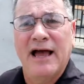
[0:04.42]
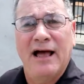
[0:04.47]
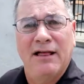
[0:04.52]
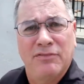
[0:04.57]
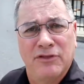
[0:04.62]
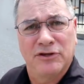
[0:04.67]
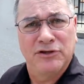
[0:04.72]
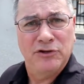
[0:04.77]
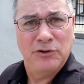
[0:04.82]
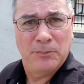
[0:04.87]

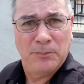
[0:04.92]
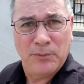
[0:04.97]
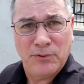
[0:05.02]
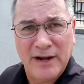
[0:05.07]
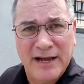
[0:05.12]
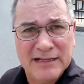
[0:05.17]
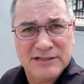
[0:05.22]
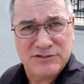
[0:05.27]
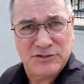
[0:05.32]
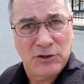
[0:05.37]
out the new
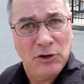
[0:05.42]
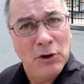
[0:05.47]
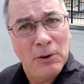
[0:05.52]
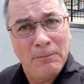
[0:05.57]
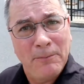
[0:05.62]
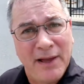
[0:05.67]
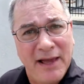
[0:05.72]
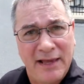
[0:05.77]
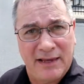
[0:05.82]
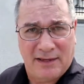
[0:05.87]
Pretzel
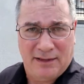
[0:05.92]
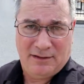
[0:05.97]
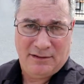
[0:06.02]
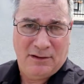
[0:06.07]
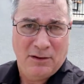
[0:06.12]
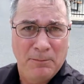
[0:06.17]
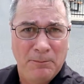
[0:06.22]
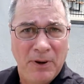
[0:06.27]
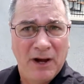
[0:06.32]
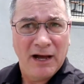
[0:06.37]
Bacon
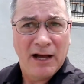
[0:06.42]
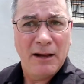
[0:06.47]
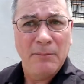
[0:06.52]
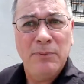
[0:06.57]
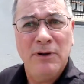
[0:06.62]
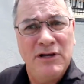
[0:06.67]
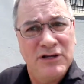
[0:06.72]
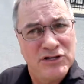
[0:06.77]
Pub